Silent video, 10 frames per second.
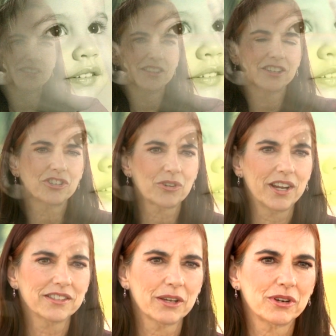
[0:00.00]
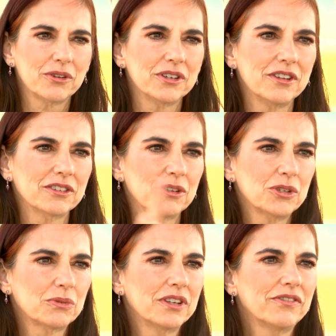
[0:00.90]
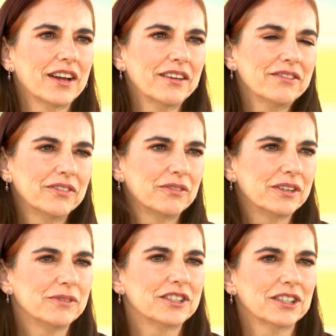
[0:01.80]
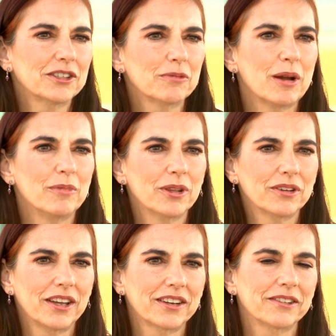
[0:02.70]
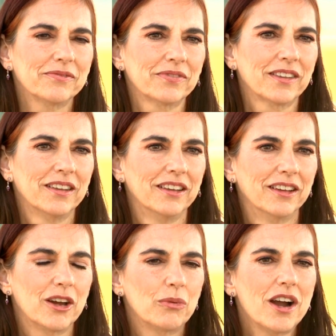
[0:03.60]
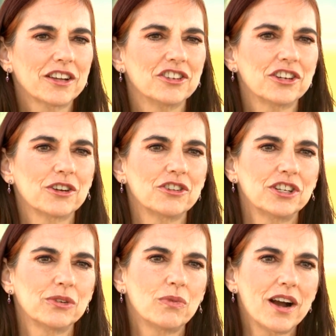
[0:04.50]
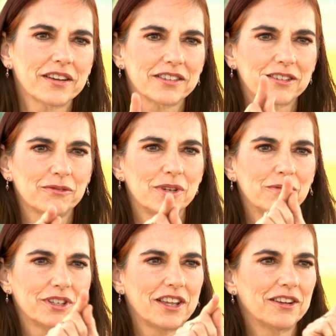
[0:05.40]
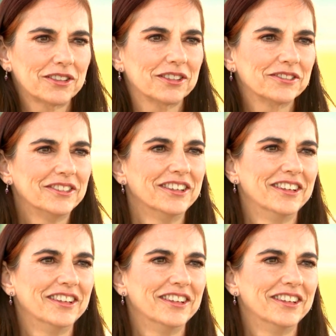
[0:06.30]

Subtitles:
The trains that would go along 225, we would sit there. My mother had a rocking chair and she'd rock us and we would count the